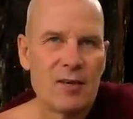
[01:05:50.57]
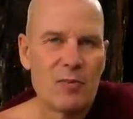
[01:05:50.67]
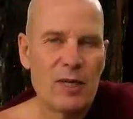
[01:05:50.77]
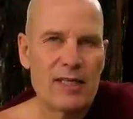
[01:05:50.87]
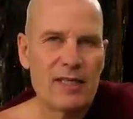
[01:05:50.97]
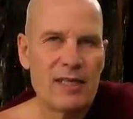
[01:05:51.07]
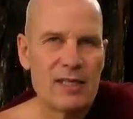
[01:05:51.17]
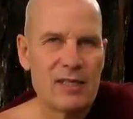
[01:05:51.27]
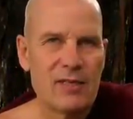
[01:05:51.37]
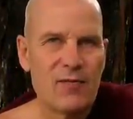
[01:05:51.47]
but
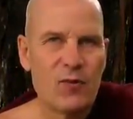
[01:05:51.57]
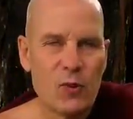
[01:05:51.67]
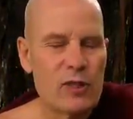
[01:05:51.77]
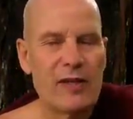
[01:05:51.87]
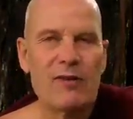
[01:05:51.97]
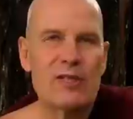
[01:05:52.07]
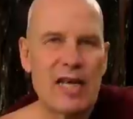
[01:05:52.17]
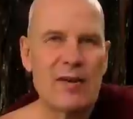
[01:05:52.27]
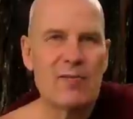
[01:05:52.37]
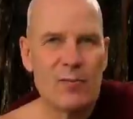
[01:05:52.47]
is fooled every
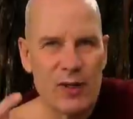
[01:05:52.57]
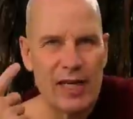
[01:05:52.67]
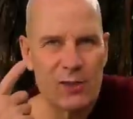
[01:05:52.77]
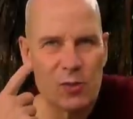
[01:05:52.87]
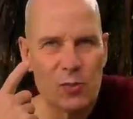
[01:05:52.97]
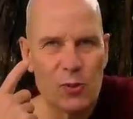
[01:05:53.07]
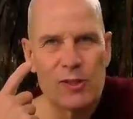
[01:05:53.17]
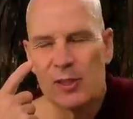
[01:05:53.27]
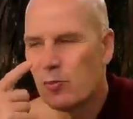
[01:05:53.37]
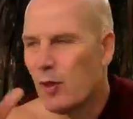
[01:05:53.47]
time one has to
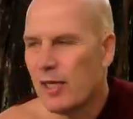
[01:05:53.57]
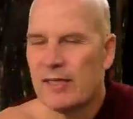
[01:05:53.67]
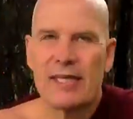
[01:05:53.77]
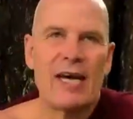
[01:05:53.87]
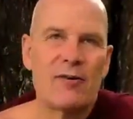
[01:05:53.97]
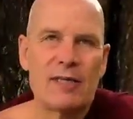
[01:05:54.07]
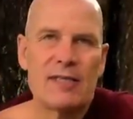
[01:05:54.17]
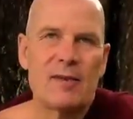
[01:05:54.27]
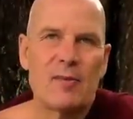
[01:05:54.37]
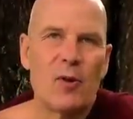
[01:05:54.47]
put this body down
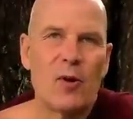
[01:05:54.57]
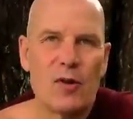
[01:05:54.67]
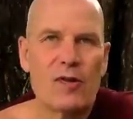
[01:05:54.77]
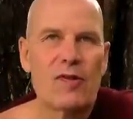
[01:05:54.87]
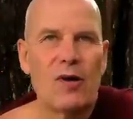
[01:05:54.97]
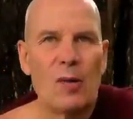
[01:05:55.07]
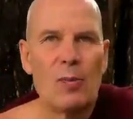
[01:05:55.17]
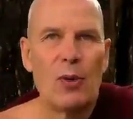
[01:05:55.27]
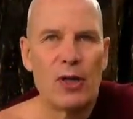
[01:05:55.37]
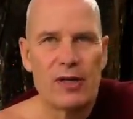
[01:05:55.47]
in the earth or
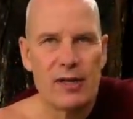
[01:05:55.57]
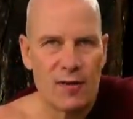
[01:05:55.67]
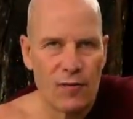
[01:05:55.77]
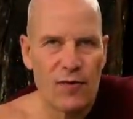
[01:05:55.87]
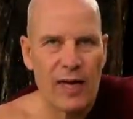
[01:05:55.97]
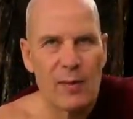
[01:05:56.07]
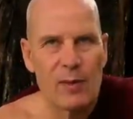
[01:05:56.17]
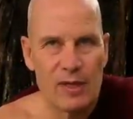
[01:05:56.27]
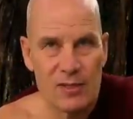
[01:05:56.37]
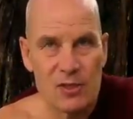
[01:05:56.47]
burn it on a fire
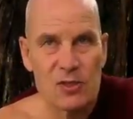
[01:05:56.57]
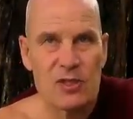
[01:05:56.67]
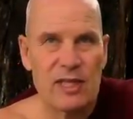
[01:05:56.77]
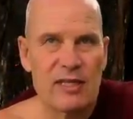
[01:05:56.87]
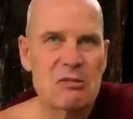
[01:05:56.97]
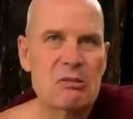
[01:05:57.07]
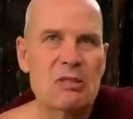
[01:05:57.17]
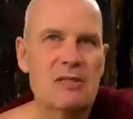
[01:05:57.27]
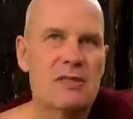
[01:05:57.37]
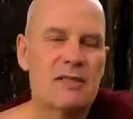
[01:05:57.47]
because it
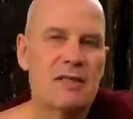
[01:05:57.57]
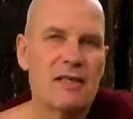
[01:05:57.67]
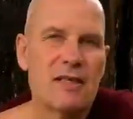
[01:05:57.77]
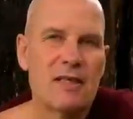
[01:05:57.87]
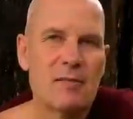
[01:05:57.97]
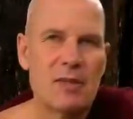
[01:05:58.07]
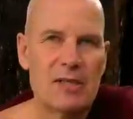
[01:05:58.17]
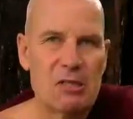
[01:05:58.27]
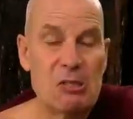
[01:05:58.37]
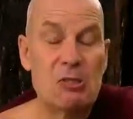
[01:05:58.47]
stinks,
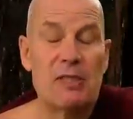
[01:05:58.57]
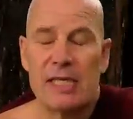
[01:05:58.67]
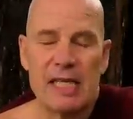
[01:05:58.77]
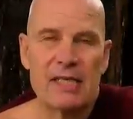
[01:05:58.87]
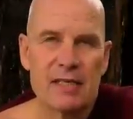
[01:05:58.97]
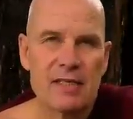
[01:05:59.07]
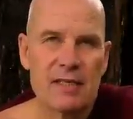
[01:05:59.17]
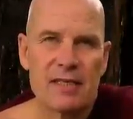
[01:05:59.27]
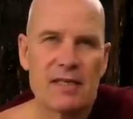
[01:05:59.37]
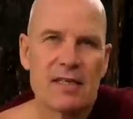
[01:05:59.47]
because it's dead.
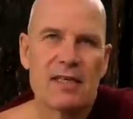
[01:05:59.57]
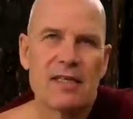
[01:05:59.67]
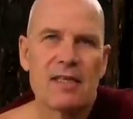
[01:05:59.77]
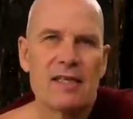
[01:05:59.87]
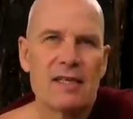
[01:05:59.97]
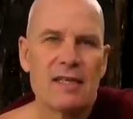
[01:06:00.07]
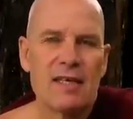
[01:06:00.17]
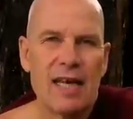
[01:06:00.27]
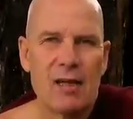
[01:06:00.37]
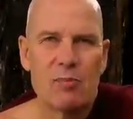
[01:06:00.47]

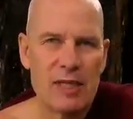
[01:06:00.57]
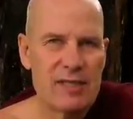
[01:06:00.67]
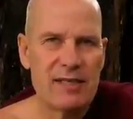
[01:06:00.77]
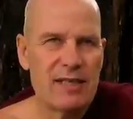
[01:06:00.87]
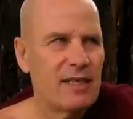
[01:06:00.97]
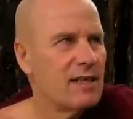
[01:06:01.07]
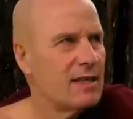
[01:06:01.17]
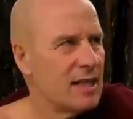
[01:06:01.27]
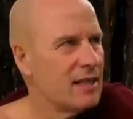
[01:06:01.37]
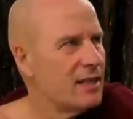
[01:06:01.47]
And basically
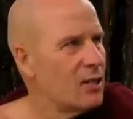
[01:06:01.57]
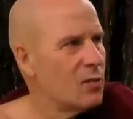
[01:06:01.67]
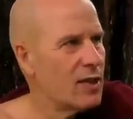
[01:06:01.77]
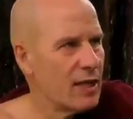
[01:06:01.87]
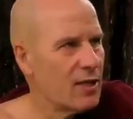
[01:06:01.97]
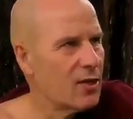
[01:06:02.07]
then we can